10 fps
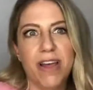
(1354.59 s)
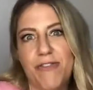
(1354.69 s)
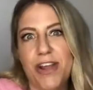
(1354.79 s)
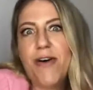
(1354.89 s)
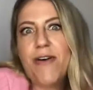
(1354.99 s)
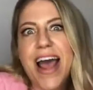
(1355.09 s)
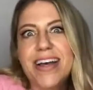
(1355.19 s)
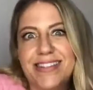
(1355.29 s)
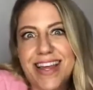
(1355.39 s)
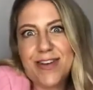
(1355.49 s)
If you don't
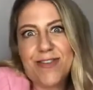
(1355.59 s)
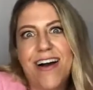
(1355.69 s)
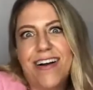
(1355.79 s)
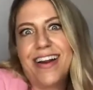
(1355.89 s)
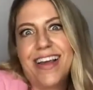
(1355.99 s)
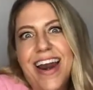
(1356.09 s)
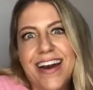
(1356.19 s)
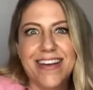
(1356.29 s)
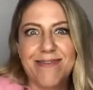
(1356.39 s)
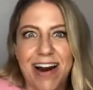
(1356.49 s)
ask, then you're not going to get
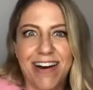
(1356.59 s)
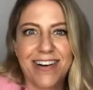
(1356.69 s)
anywhere,